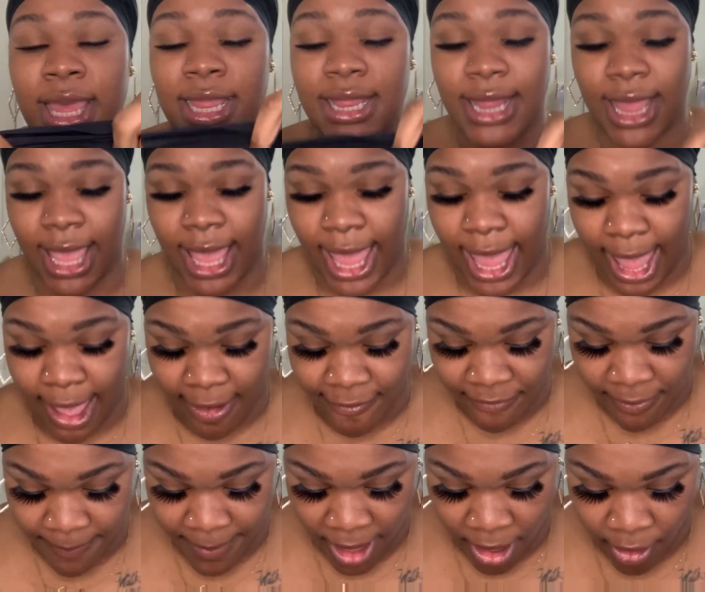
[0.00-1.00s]
They have
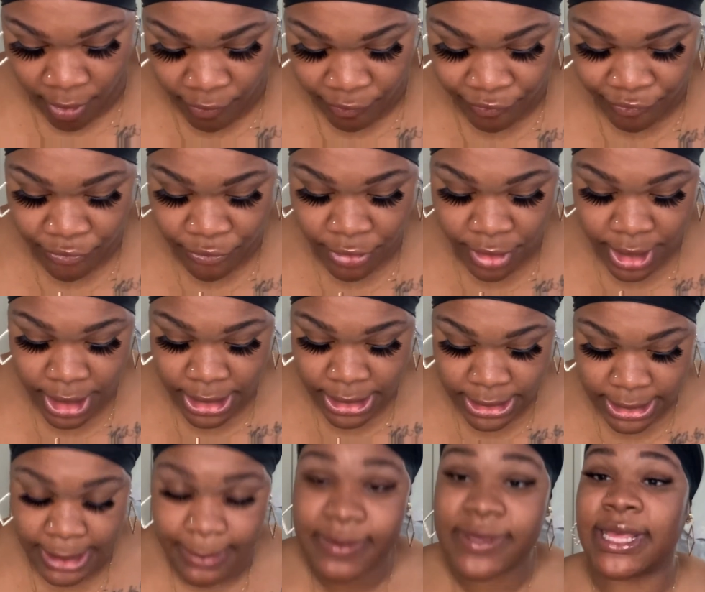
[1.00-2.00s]
about 4
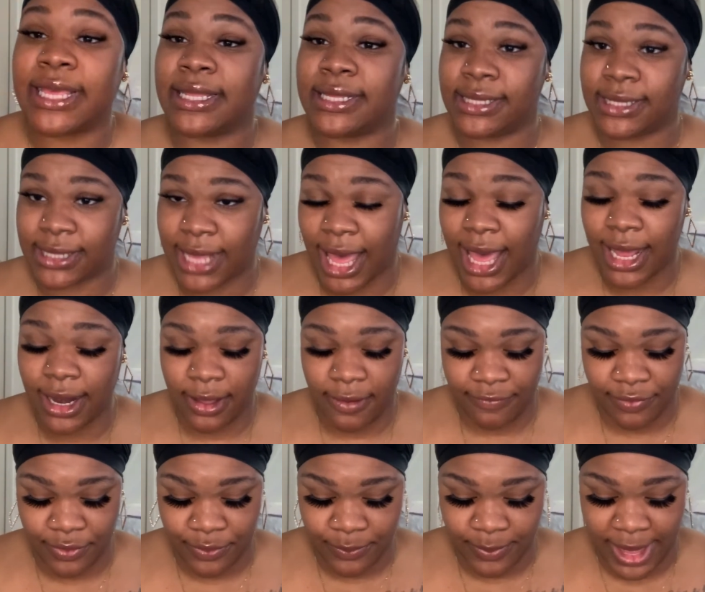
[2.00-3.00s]
clips inside of
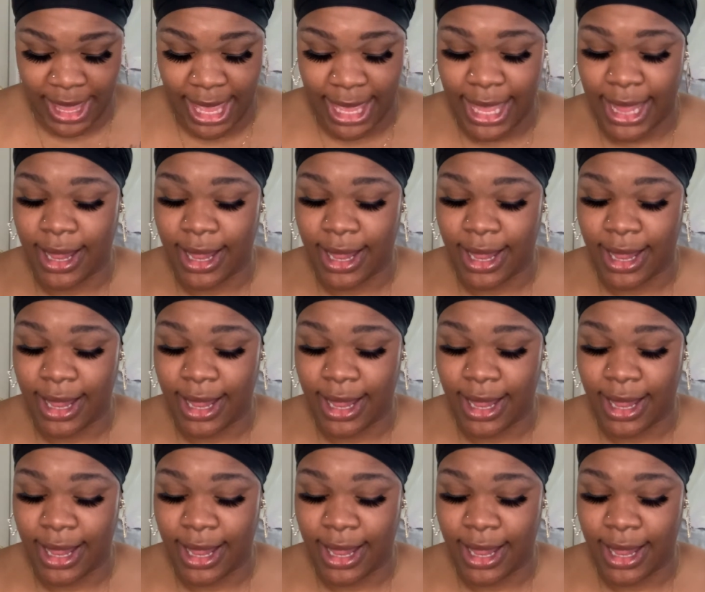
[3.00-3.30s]
the wig,